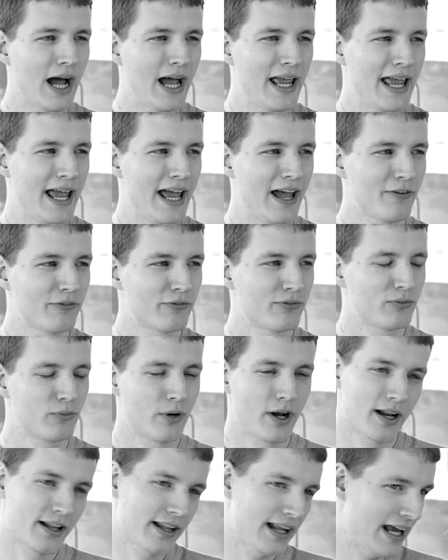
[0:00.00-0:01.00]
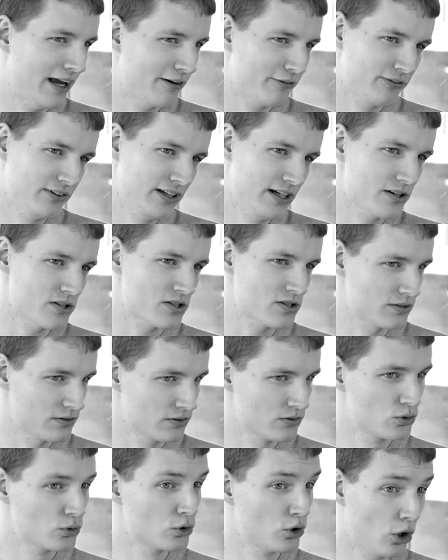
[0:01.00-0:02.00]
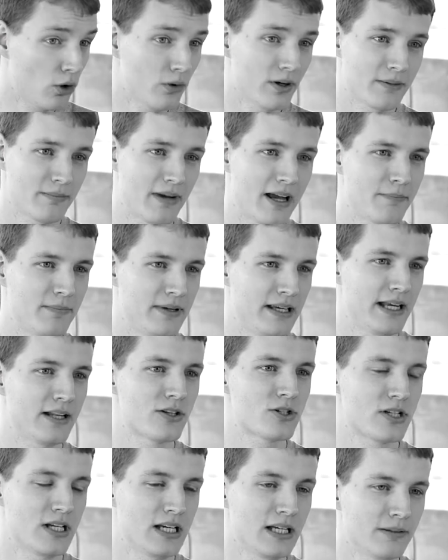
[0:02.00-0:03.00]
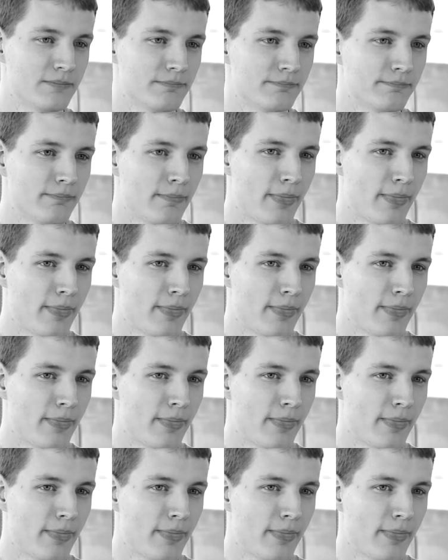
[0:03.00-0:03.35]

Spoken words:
I have 1.5 years to go in my PhD.